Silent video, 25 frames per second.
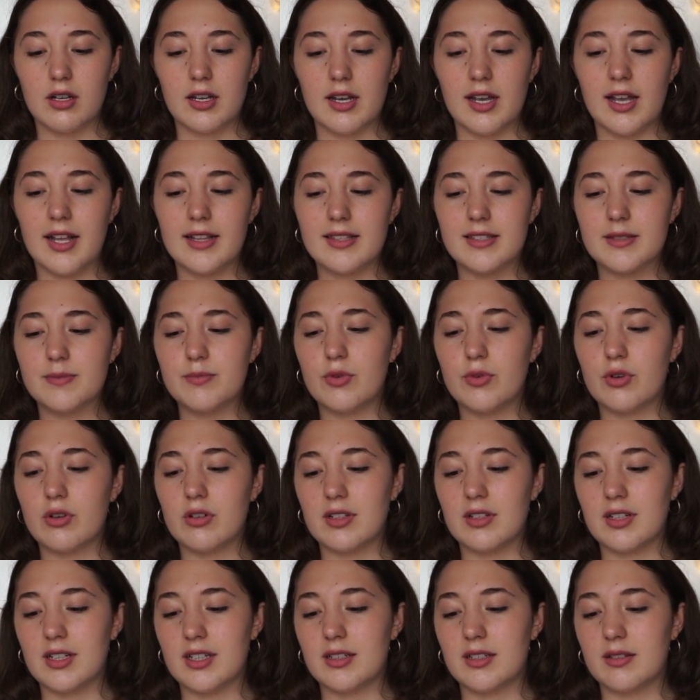it's more
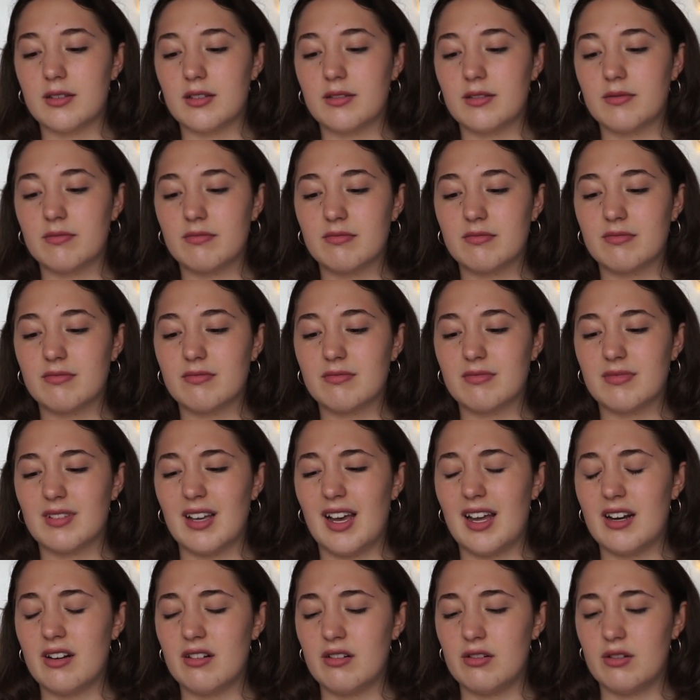like,
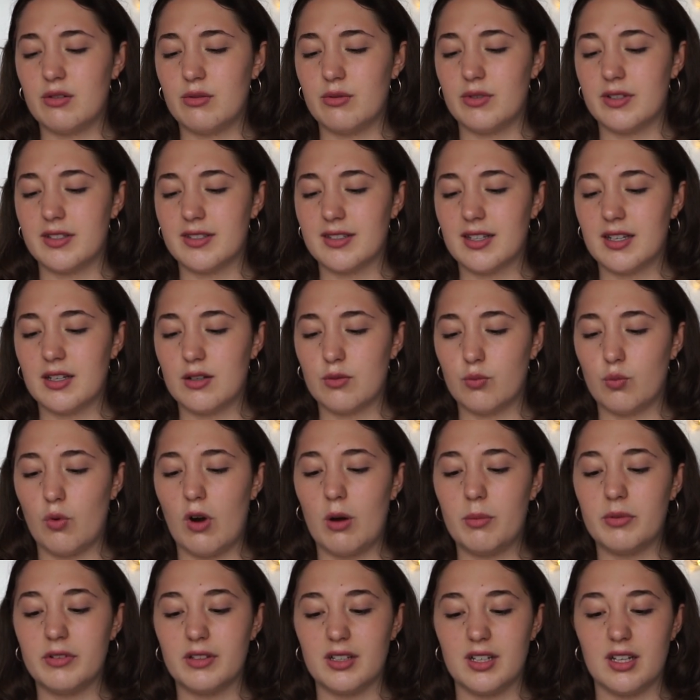I don't know, it's like
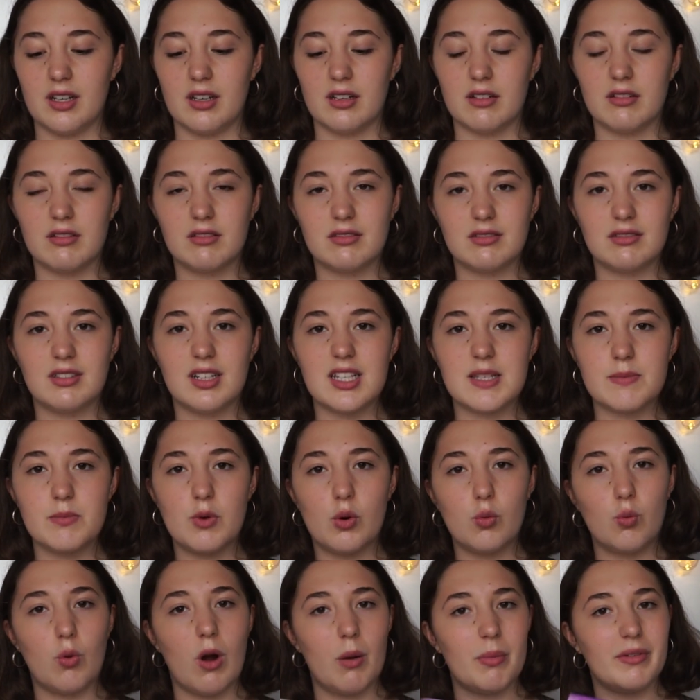wobbly. It's more
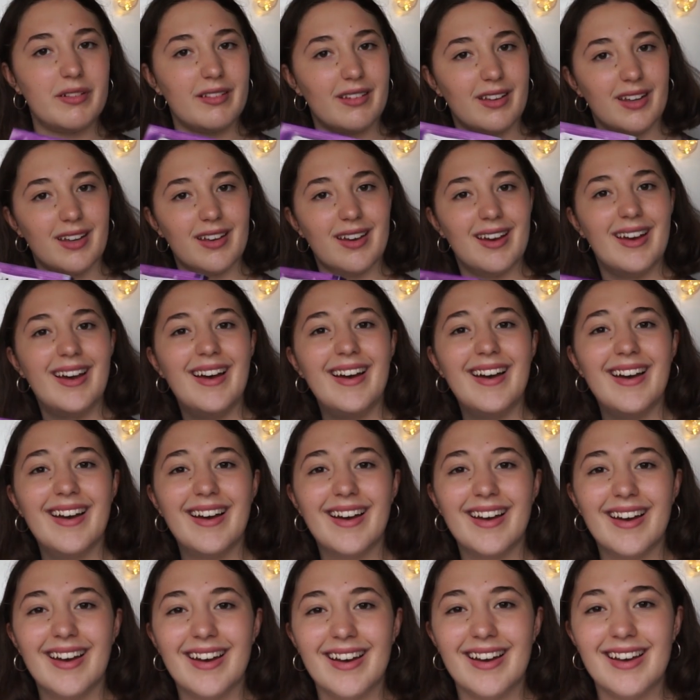wobbly.
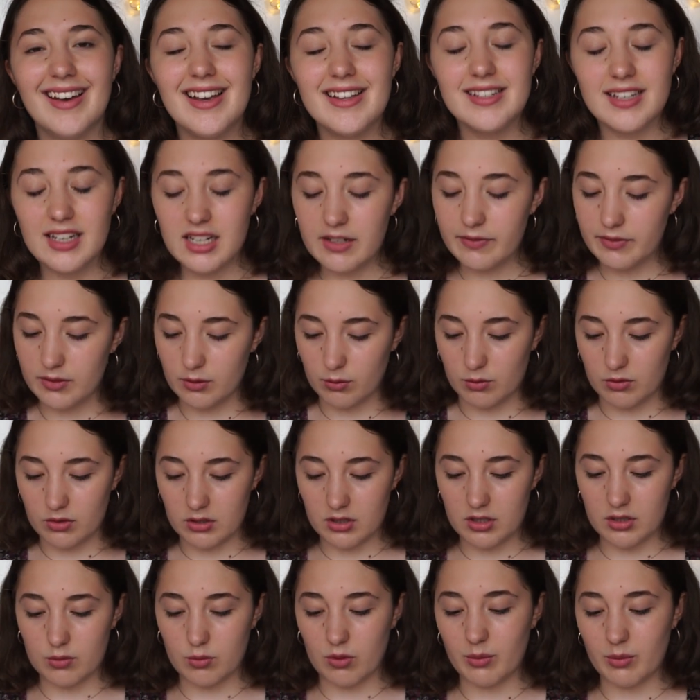Is that even a
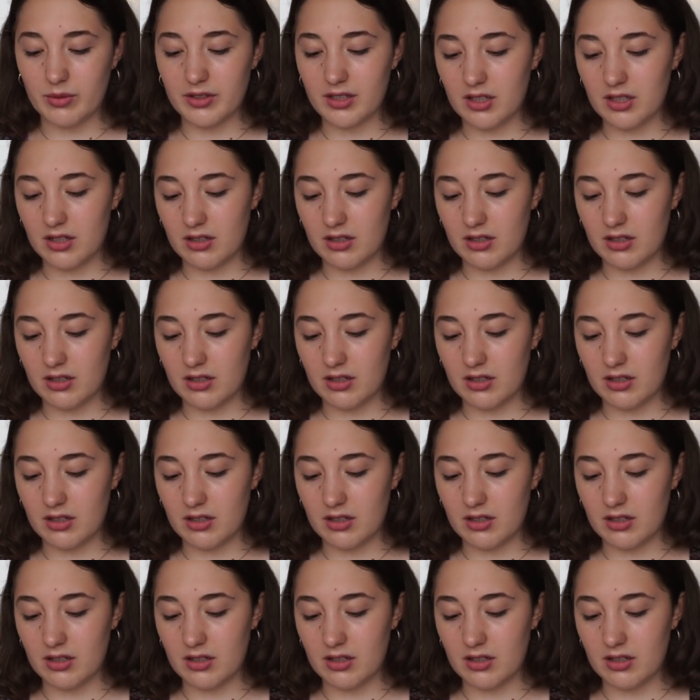word, wobbly?